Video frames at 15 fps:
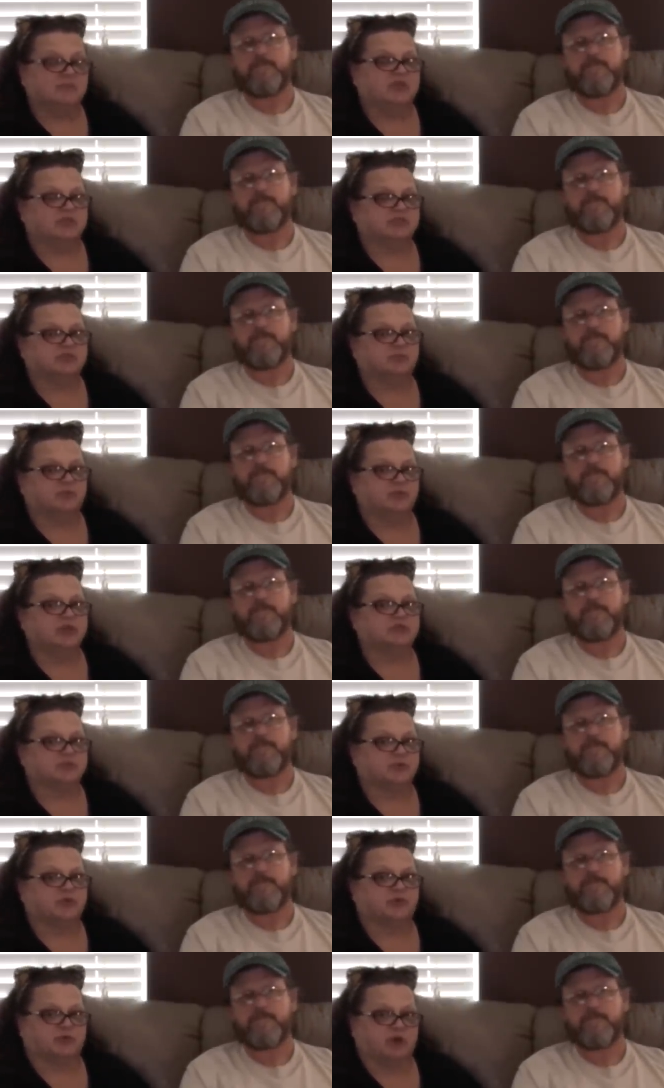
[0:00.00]

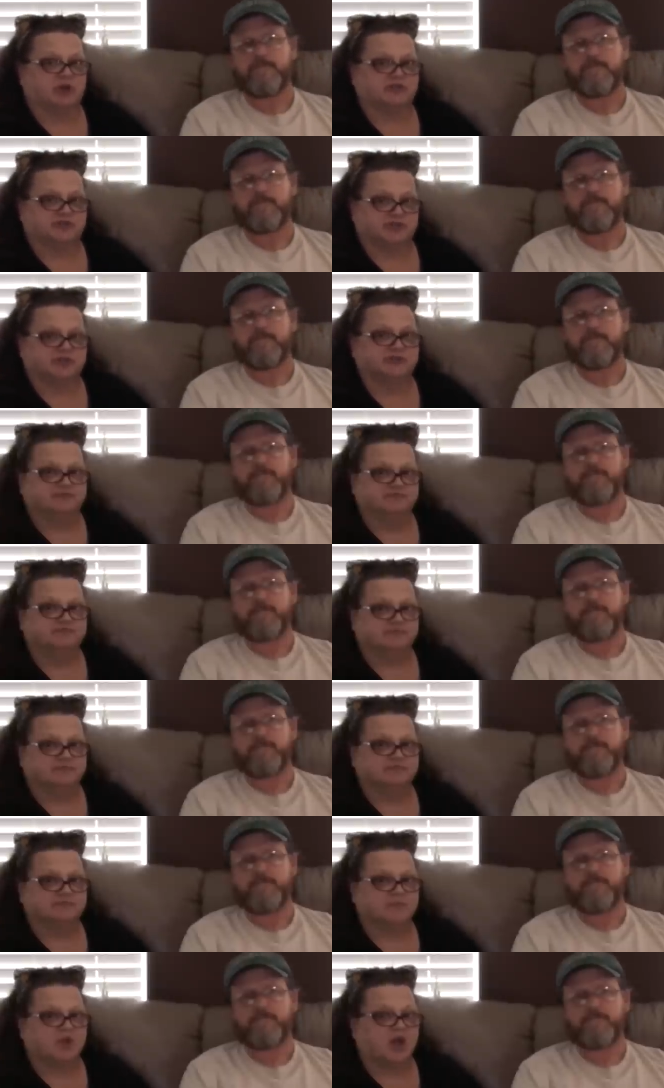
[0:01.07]
Speaker 1: It's worth watching.
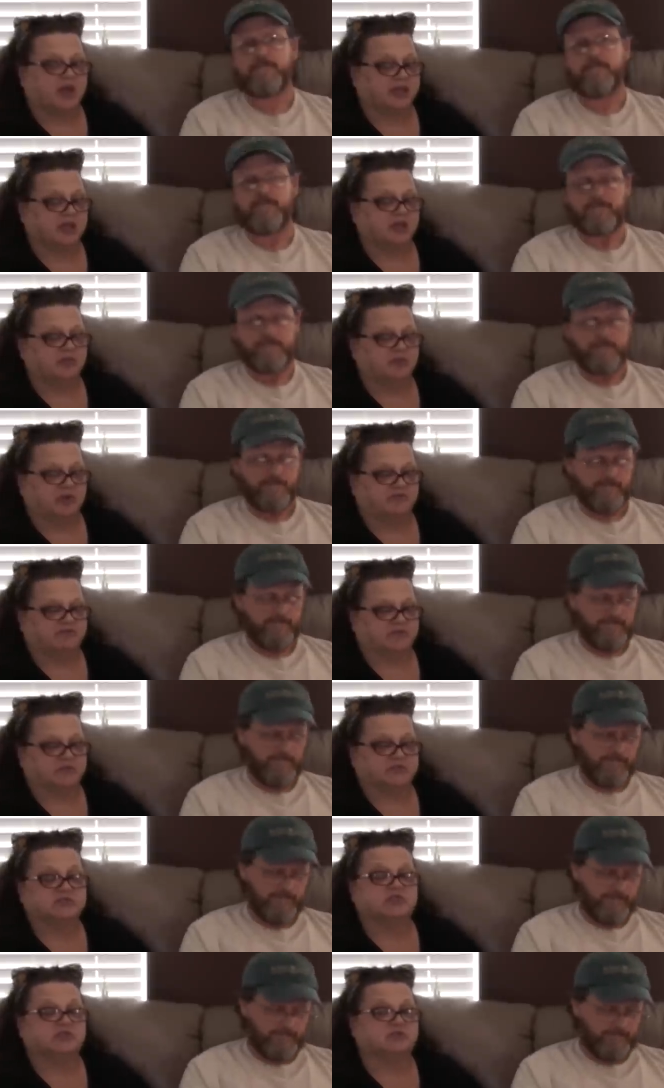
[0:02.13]
I can't wait for
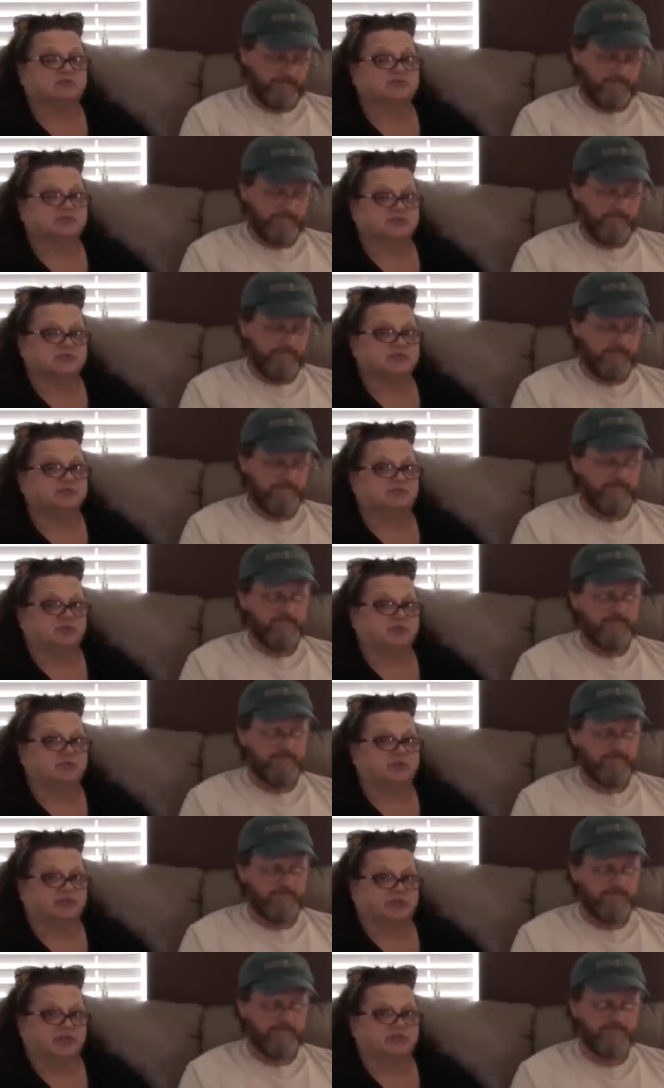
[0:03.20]
the sequel to see
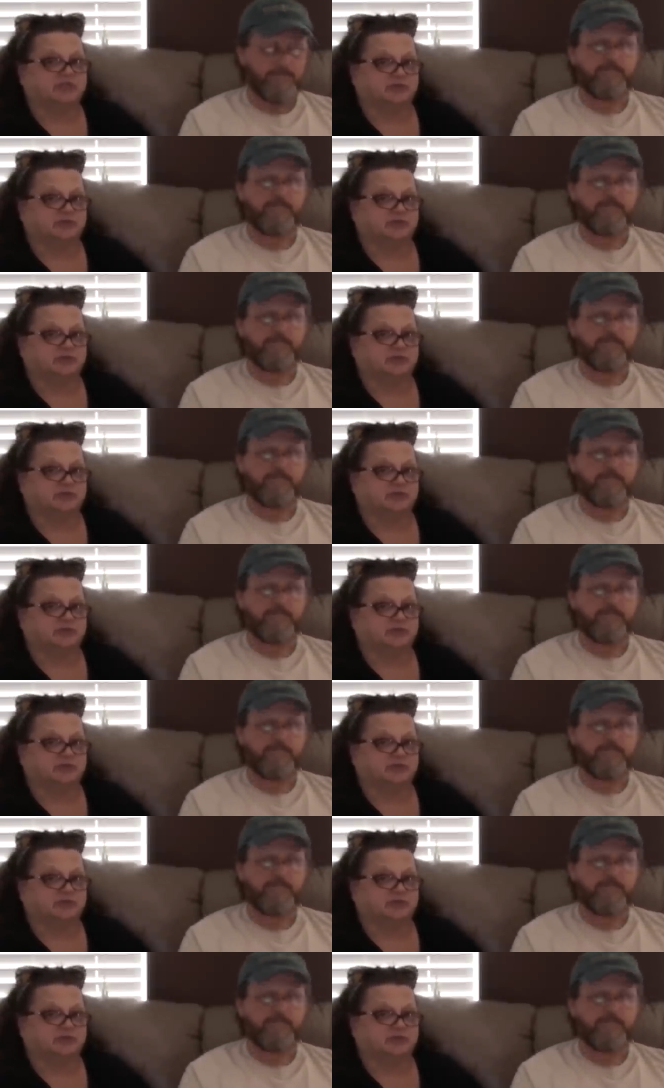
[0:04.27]
what they